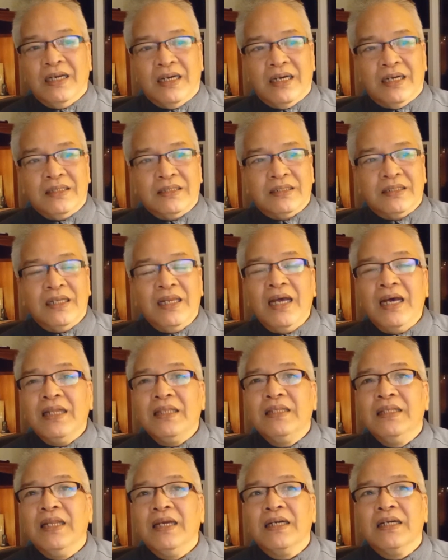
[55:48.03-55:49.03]
at sa lahat
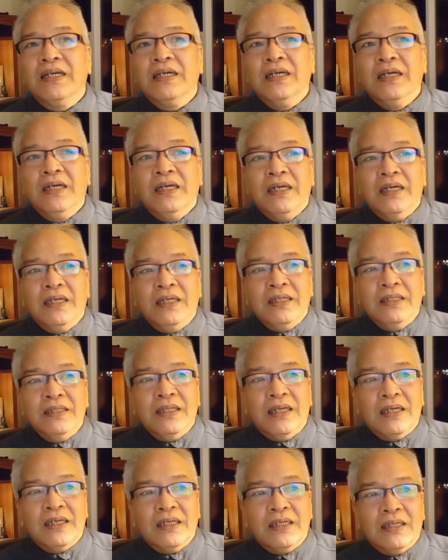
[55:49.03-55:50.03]

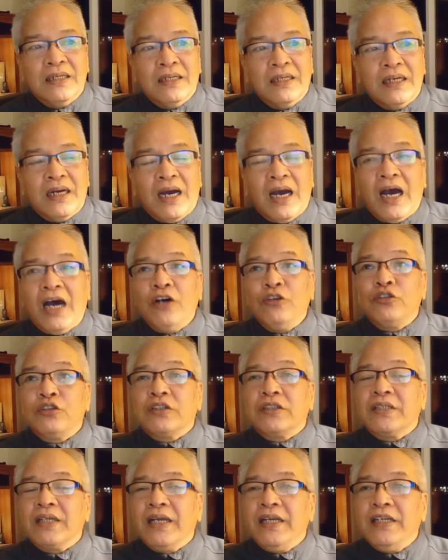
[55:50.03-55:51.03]
ng
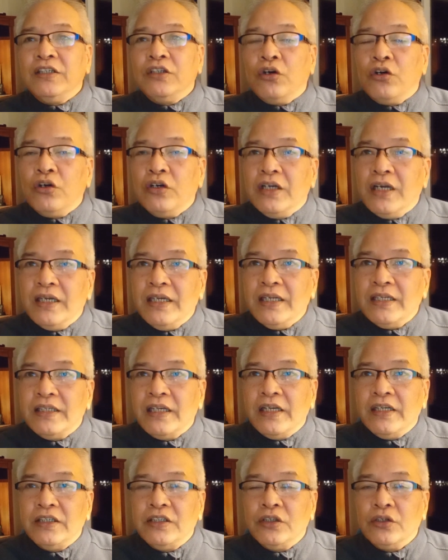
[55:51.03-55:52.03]
outside
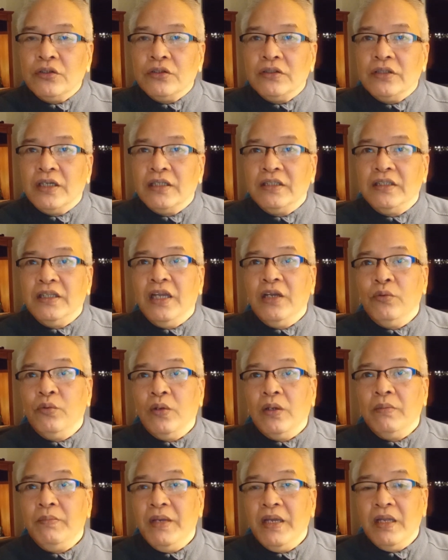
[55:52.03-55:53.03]
organization that they
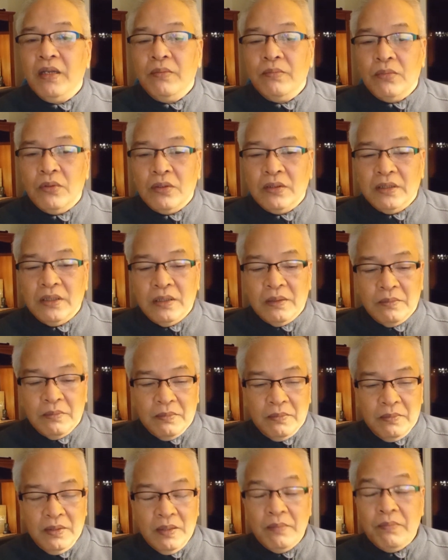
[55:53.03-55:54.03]
will be
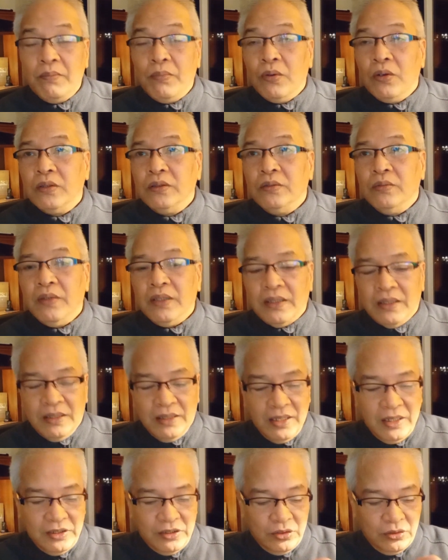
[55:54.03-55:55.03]
involved with.
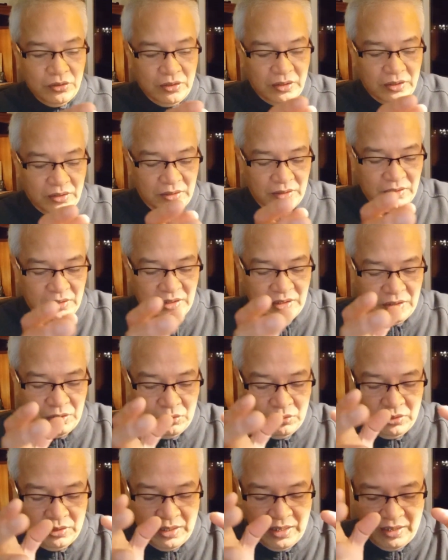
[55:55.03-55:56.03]
They
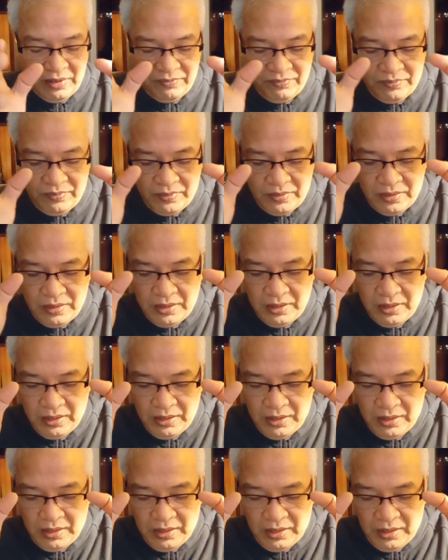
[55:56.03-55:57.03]
should have
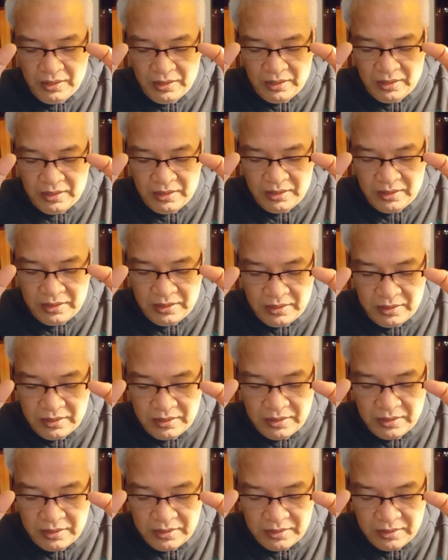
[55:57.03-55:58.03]
a
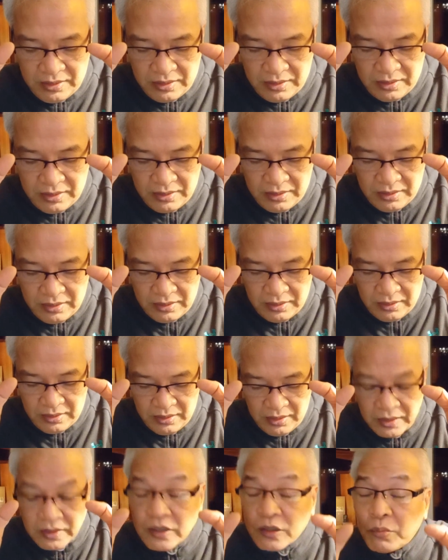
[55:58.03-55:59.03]

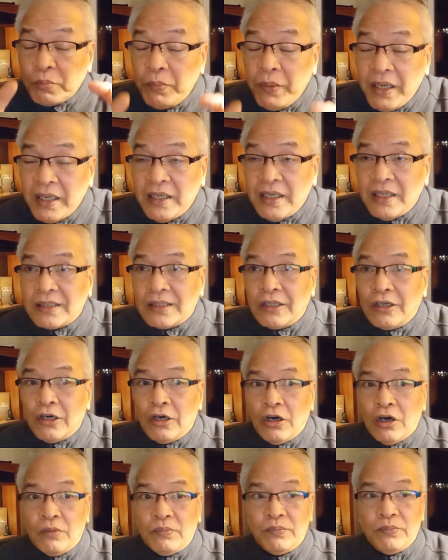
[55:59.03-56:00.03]
spirit
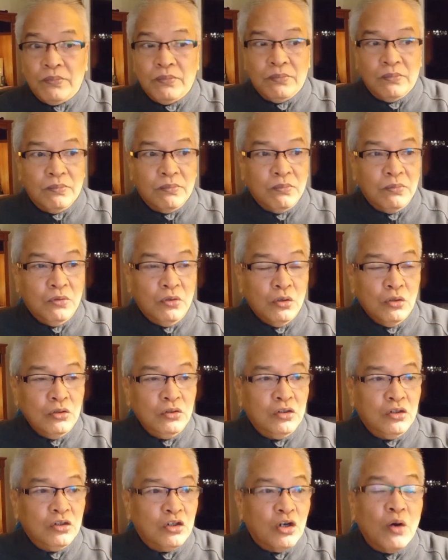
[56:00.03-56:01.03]
of good
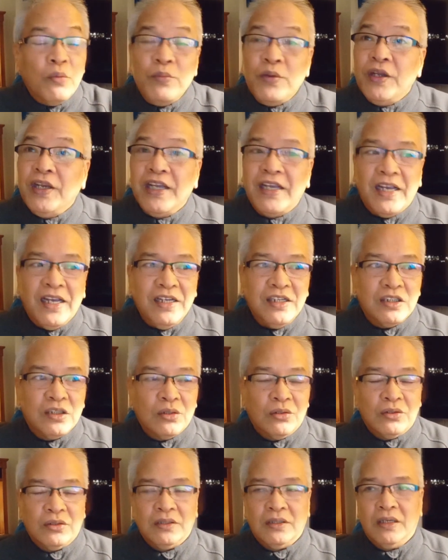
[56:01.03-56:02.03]
communication,
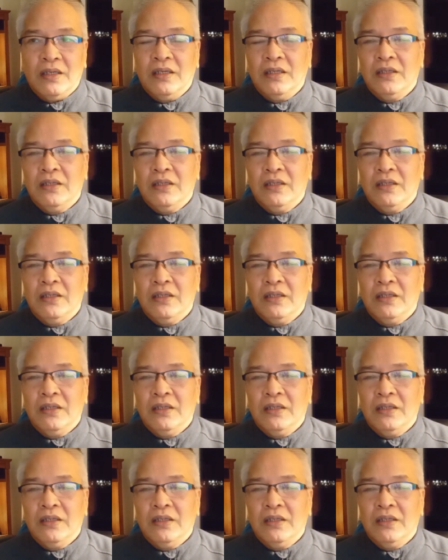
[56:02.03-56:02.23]
no